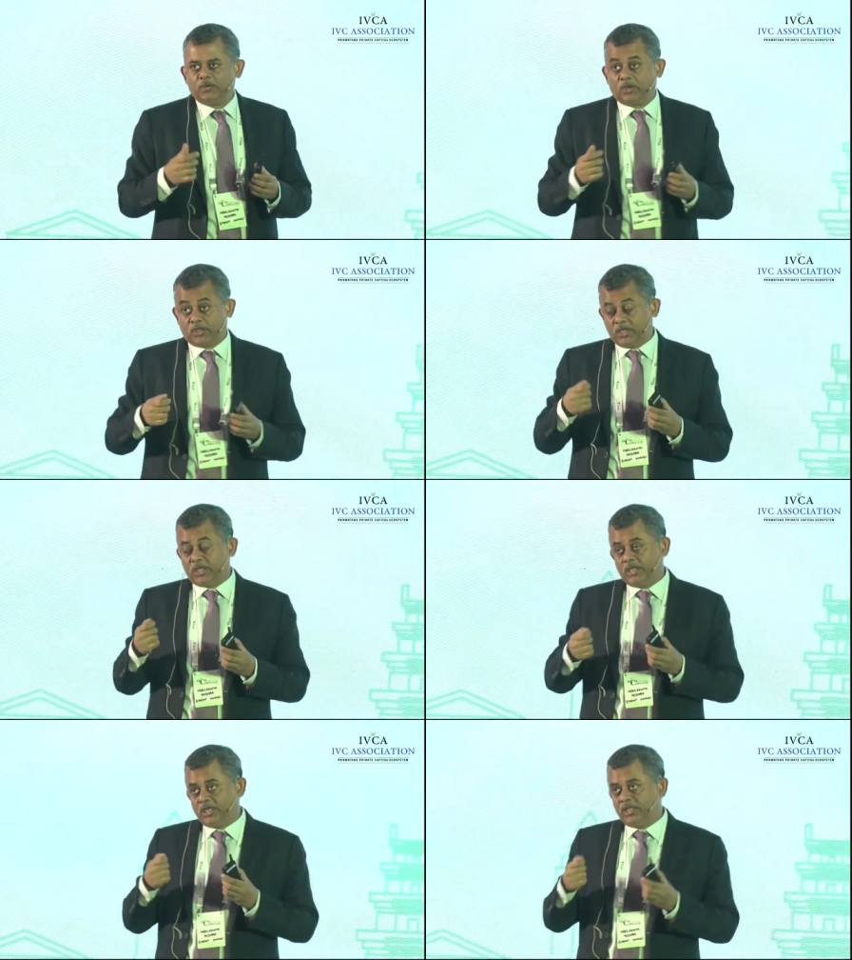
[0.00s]
the
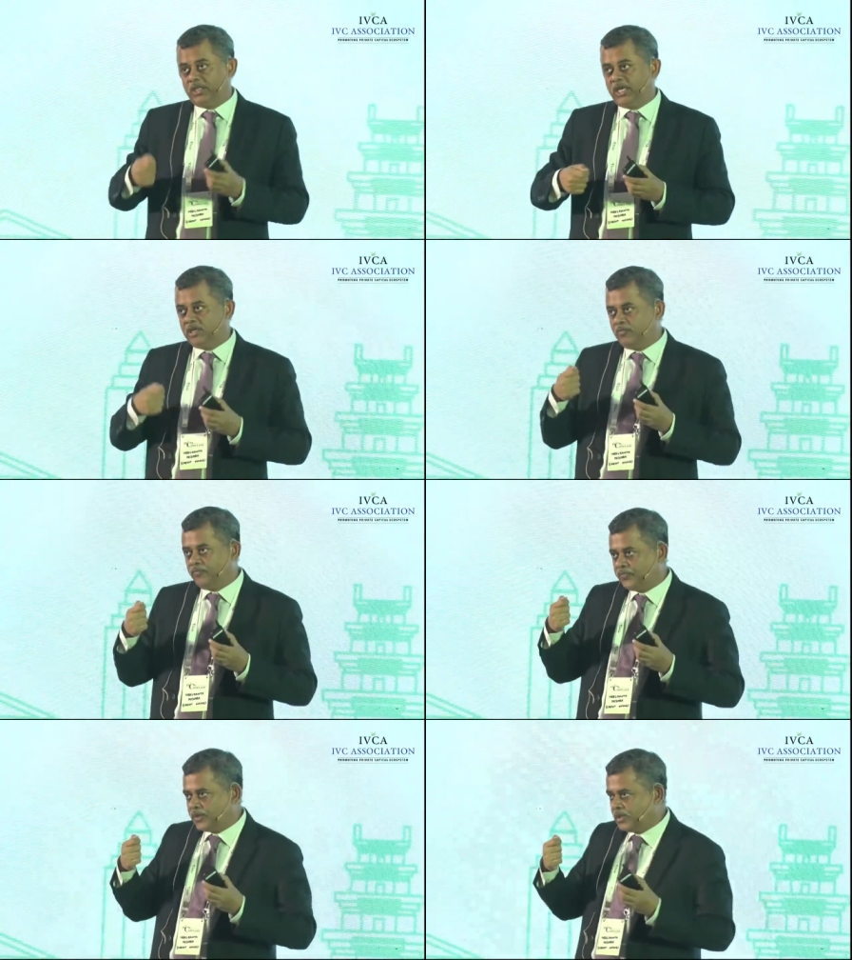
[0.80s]
demand for the National
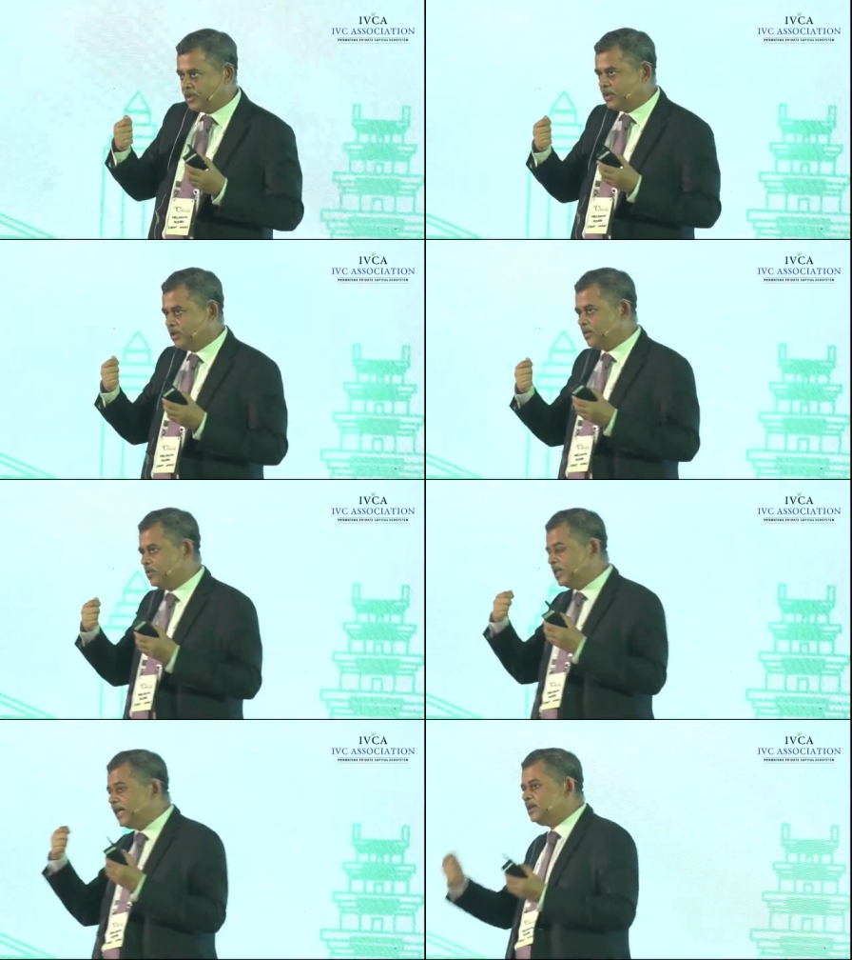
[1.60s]
Rural Employment
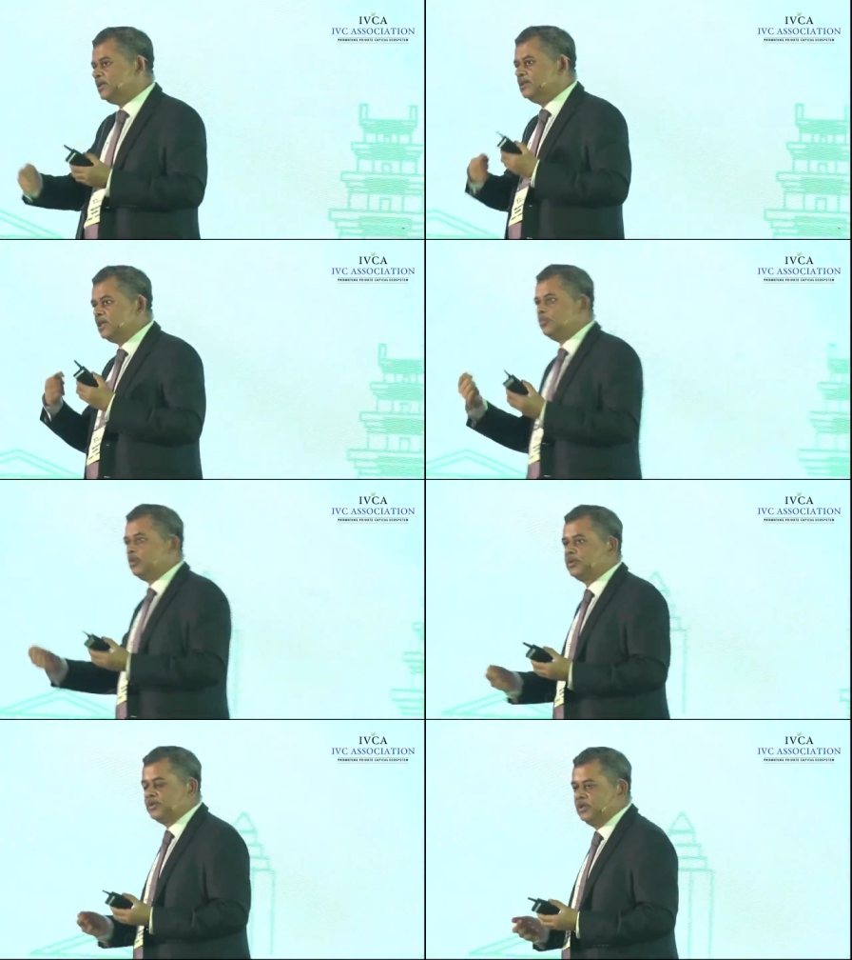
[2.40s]
Guarantee Fund,
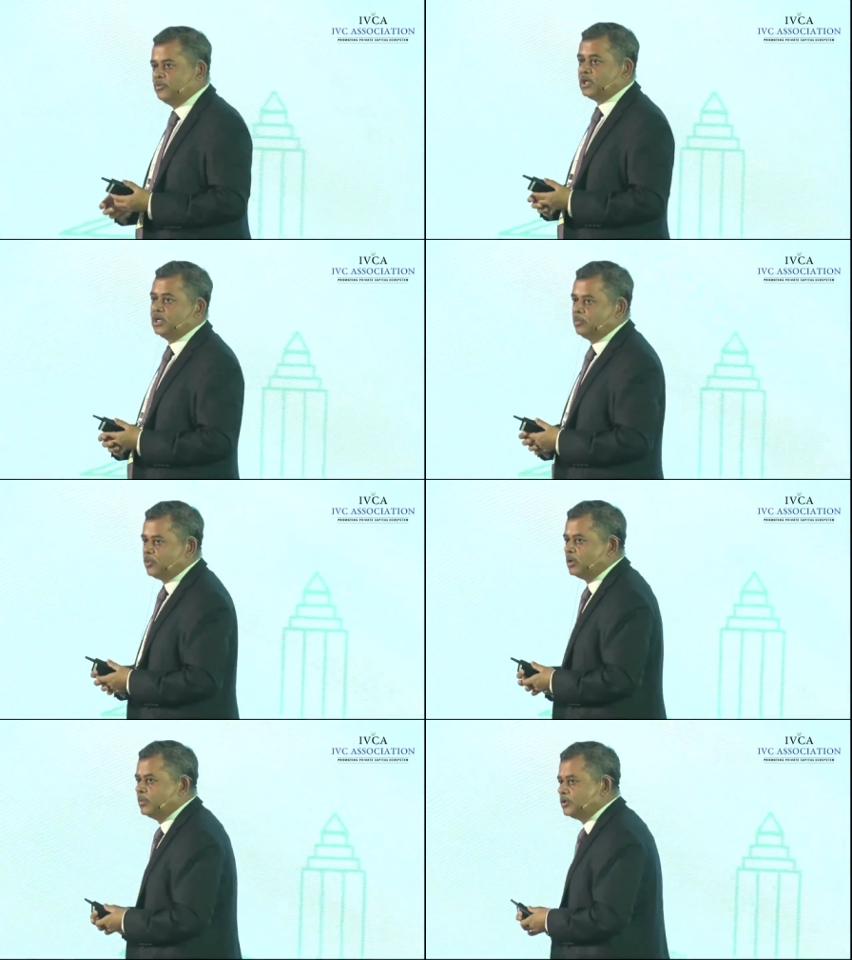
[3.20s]

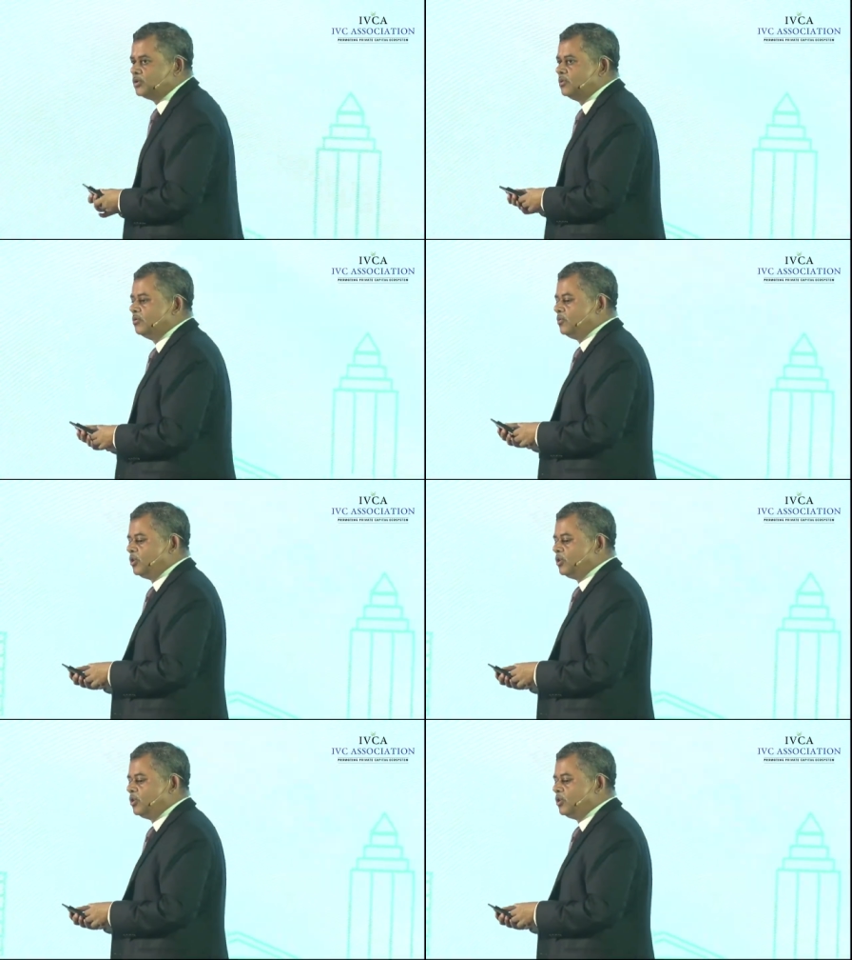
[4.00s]
and